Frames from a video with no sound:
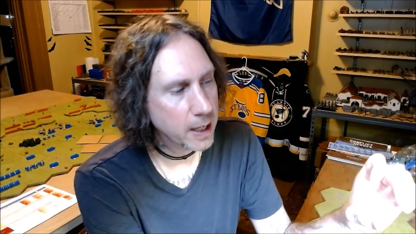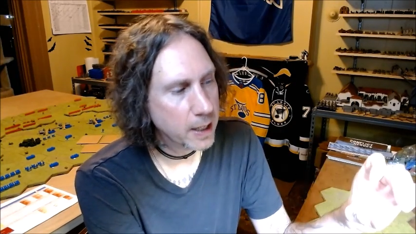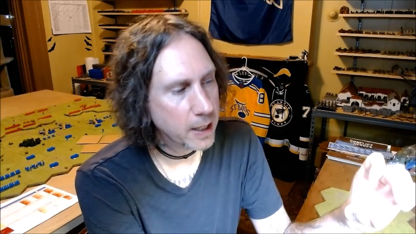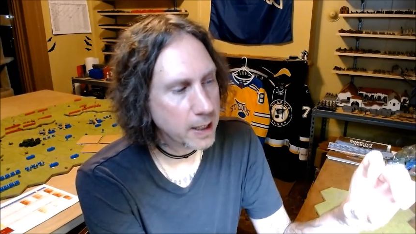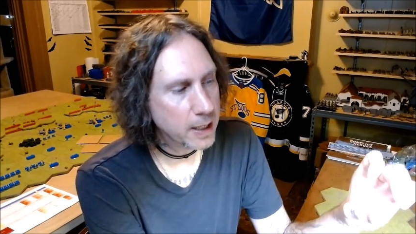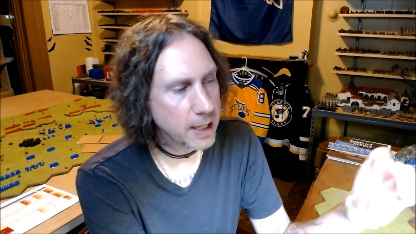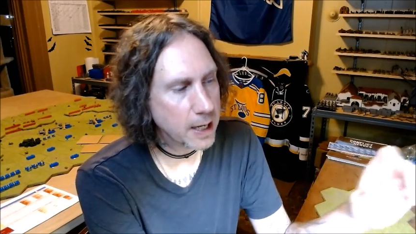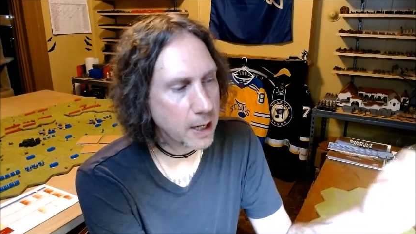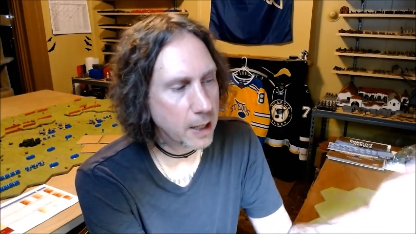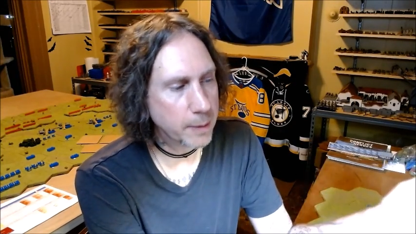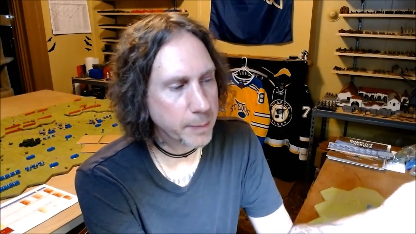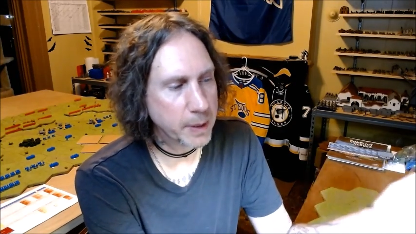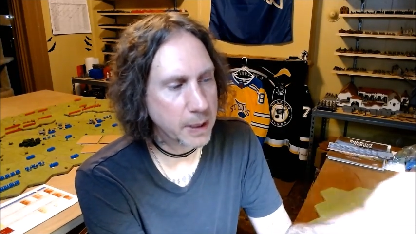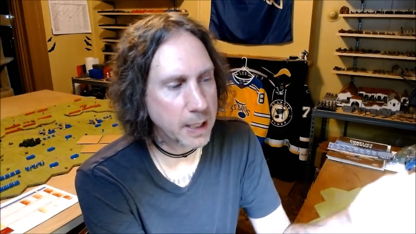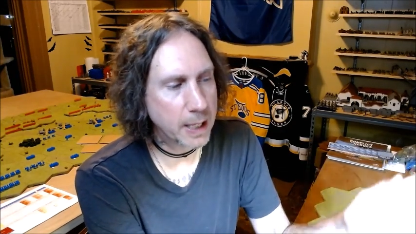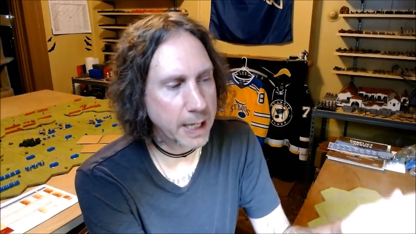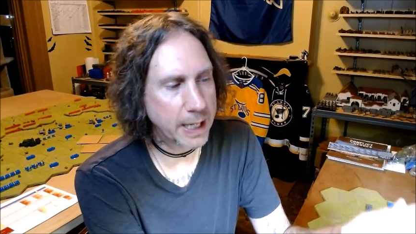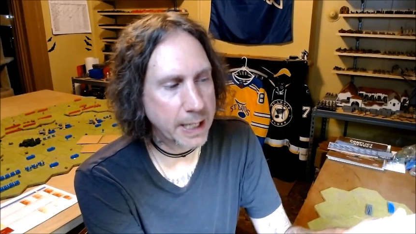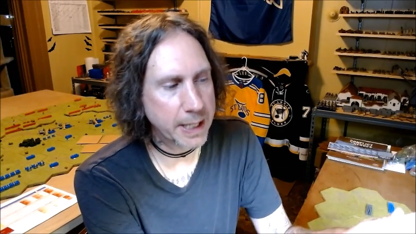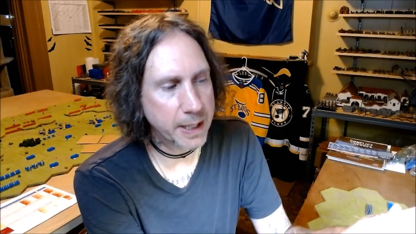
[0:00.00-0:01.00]
column and
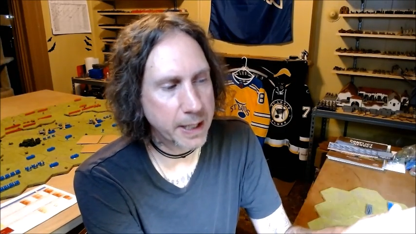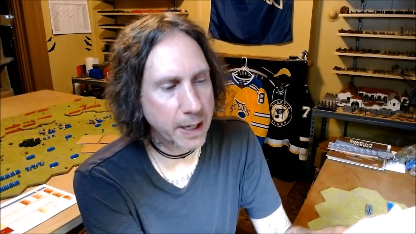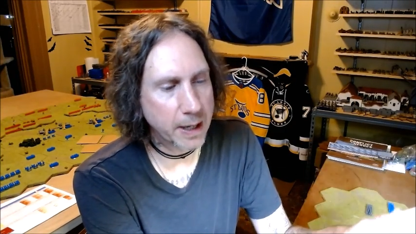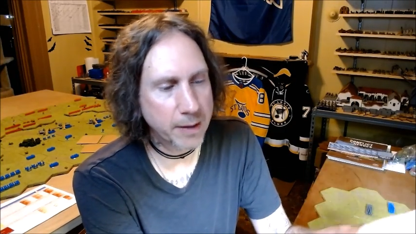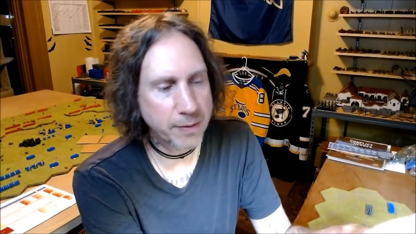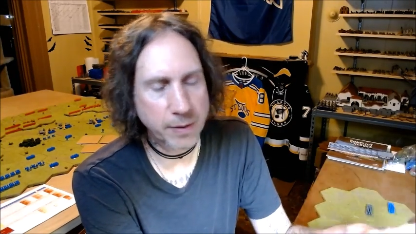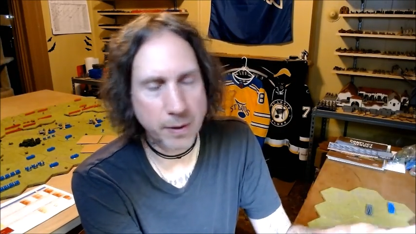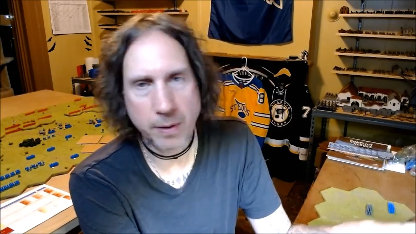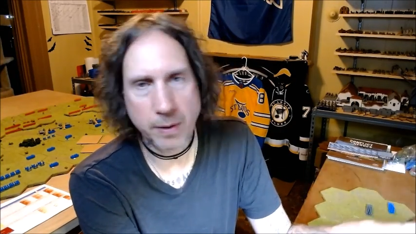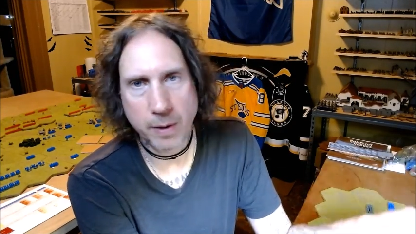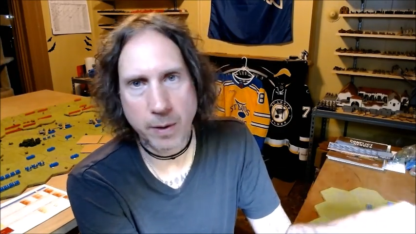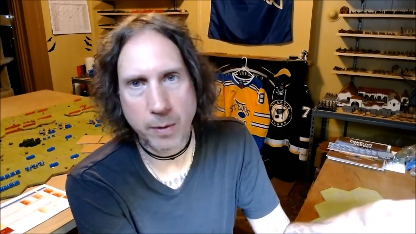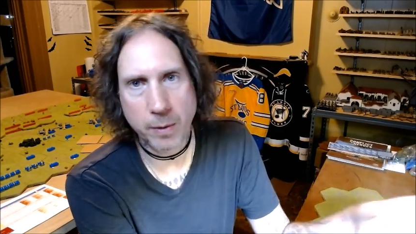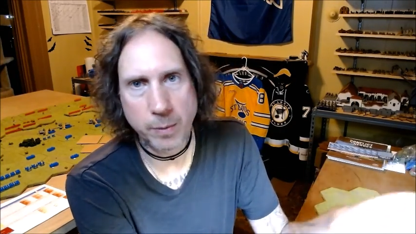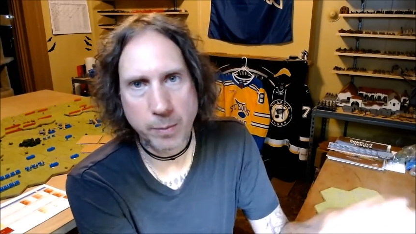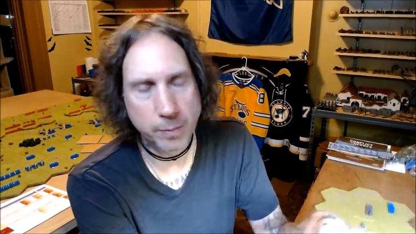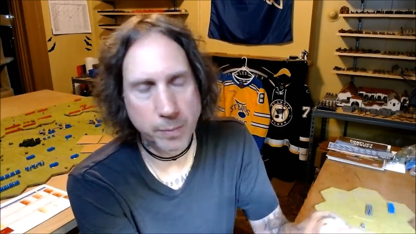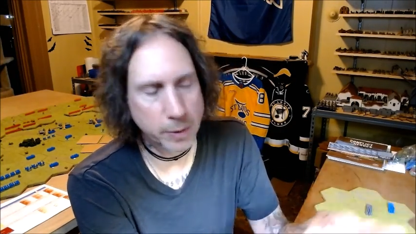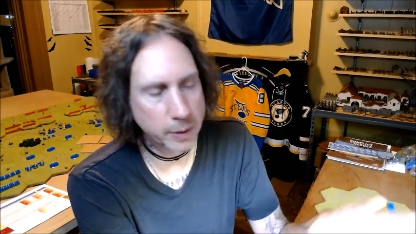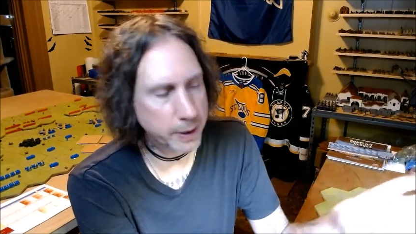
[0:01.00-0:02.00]
line in there for no
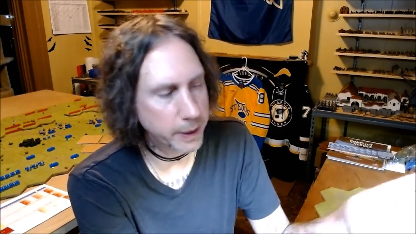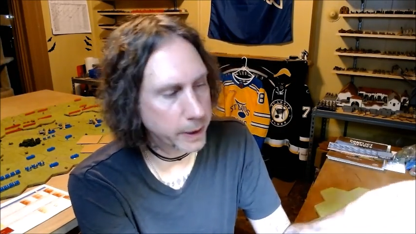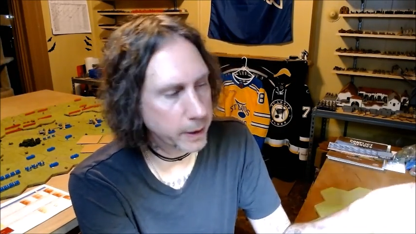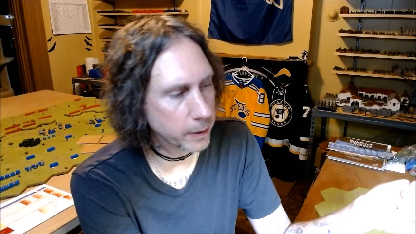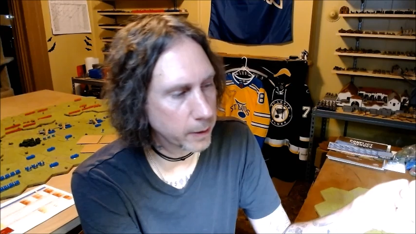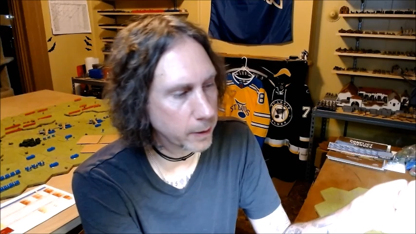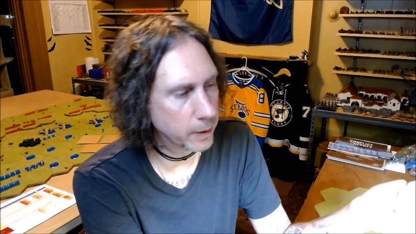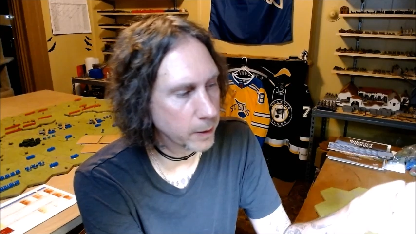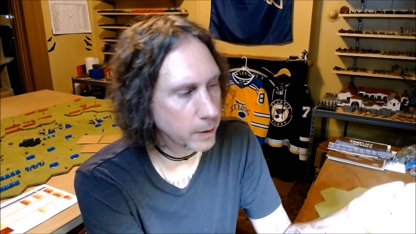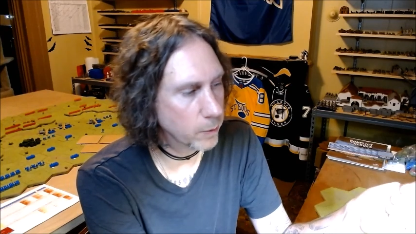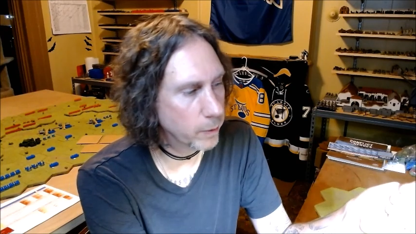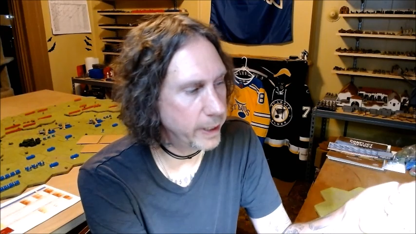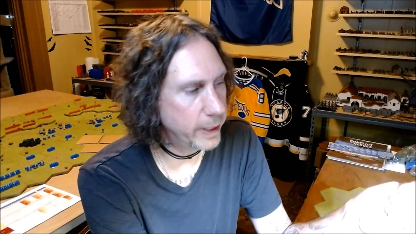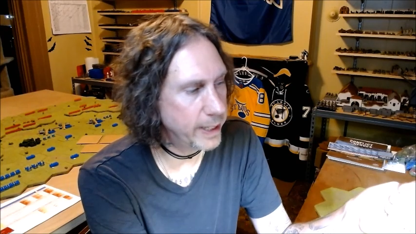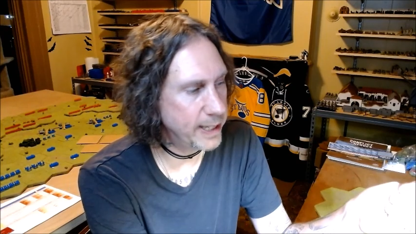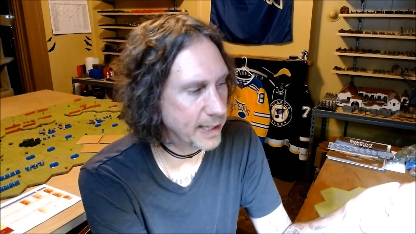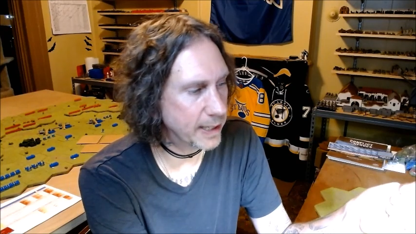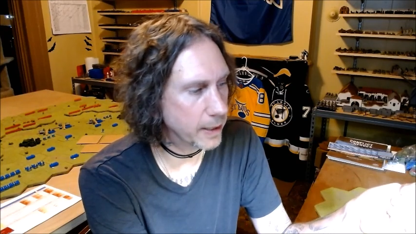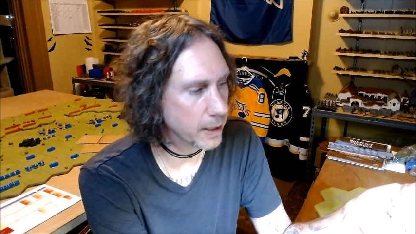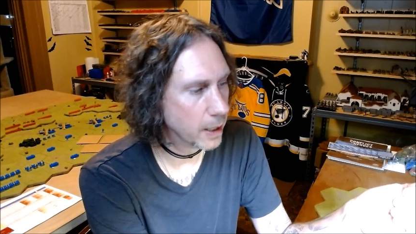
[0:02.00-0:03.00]
particular reason.